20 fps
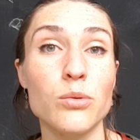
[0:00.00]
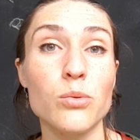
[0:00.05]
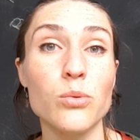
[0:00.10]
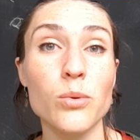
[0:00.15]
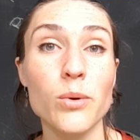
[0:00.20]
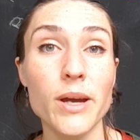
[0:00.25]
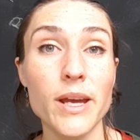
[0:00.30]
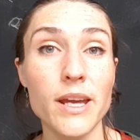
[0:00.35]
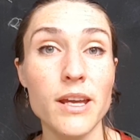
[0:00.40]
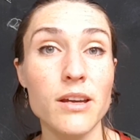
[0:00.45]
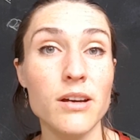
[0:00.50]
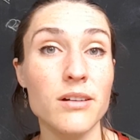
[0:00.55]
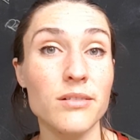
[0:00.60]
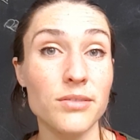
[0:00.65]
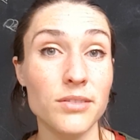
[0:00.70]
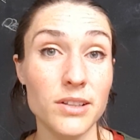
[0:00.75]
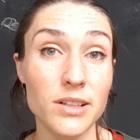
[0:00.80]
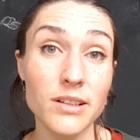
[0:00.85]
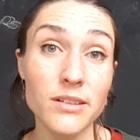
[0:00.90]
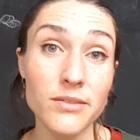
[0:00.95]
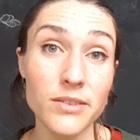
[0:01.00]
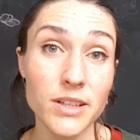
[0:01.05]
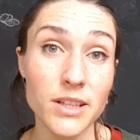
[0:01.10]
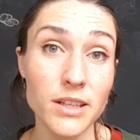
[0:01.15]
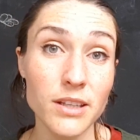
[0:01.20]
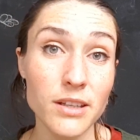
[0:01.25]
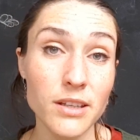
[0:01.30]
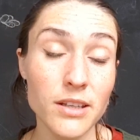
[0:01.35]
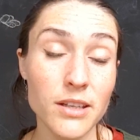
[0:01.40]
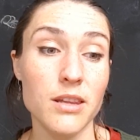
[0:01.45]
way of
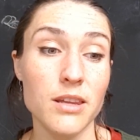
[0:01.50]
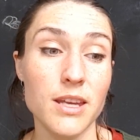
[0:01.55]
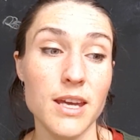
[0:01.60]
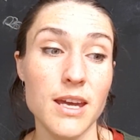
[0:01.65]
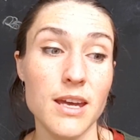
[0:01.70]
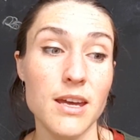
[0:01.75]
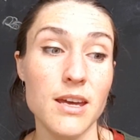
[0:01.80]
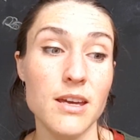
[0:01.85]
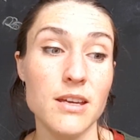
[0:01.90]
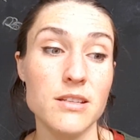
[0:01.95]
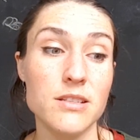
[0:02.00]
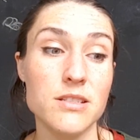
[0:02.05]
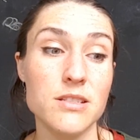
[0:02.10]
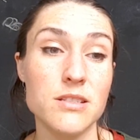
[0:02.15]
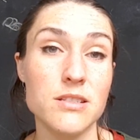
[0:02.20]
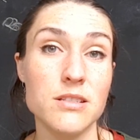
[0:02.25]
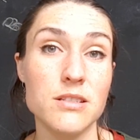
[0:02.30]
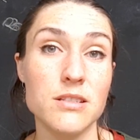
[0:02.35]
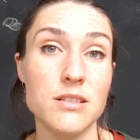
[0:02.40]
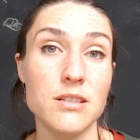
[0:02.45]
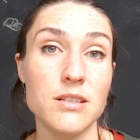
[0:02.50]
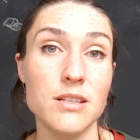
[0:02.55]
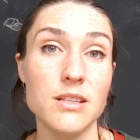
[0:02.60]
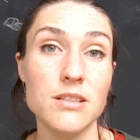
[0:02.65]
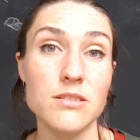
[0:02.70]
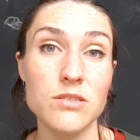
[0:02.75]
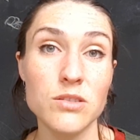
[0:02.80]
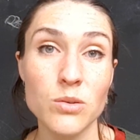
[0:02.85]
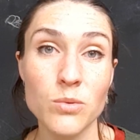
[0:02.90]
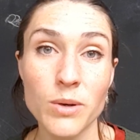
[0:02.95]
living that
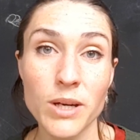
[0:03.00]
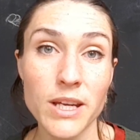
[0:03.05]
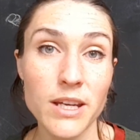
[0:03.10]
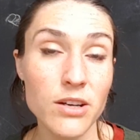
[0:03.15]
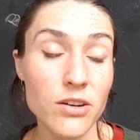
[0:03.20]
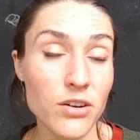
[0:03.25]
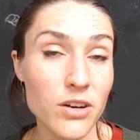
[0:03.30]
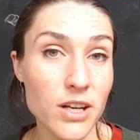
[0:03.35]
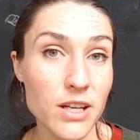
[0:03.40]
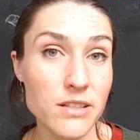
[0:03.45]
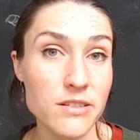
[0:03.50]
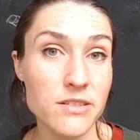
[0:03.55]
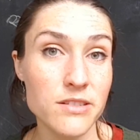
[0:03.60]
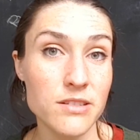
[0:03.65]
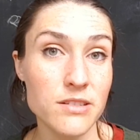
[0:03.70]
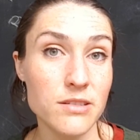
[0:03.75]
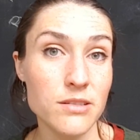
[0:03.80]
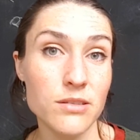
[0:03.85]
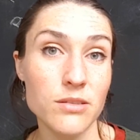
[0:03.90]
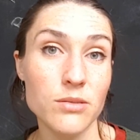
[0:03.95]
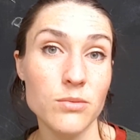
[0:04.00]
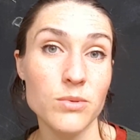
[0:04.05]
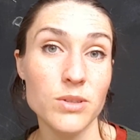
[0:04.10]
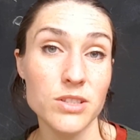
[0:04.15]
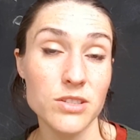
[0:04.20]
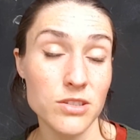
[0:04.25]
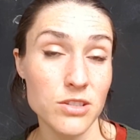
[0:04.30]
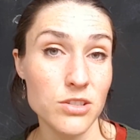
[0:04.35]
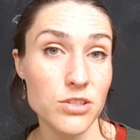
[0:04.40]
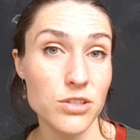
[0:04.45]
is the way Christ
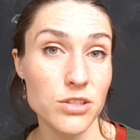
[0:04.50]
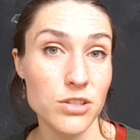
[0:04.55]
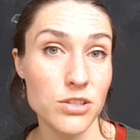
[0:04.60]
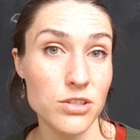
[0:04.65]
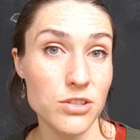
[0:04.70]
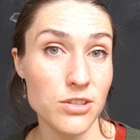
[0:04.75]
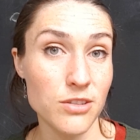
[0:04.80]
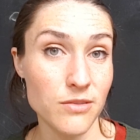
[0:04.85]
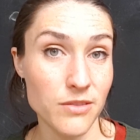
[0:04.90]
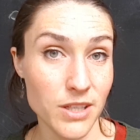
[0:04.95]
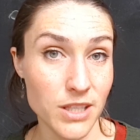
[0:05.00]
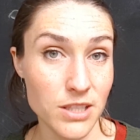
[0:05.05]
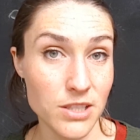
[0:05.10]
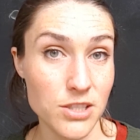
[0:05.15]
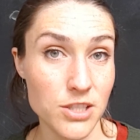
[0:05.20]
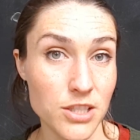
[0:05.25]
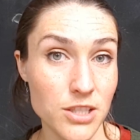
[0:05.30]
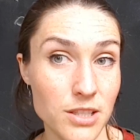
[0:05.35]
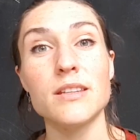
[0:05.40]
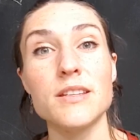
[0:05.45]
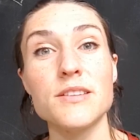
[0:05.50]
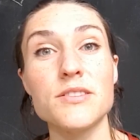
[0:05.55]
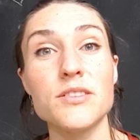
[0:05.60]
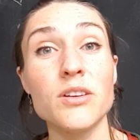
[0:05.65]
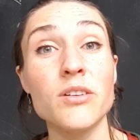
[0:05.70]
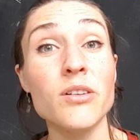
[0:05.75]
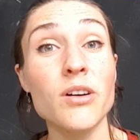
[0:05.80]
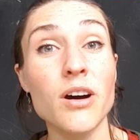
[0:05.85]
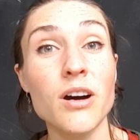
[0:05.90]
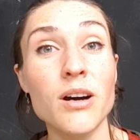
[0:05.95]
wants the church to function. There's
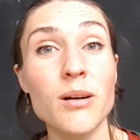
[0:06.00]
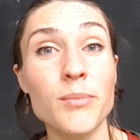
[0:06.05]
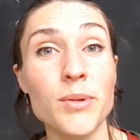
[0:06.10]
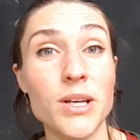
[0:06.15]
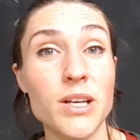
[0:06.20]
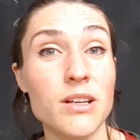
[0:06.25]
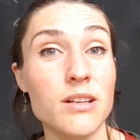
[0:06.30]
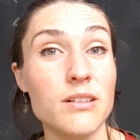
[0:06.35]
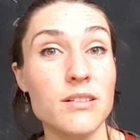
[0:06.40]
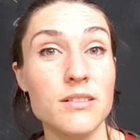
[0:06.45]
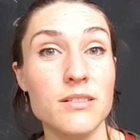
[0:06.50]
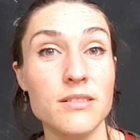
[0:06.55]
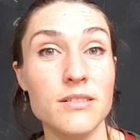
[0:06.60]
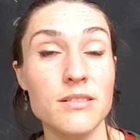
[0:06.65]
no armor.